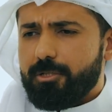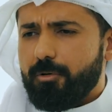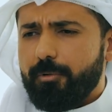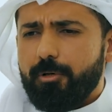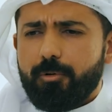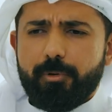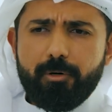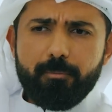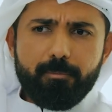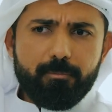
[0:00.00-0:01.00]
So we look
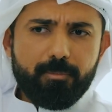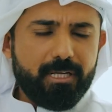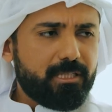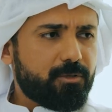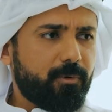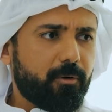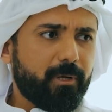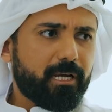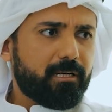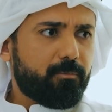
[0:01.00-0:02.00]
where places where
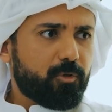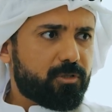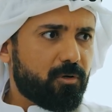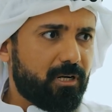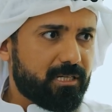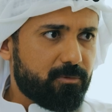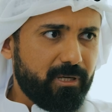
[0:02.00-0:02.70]
we can put solars.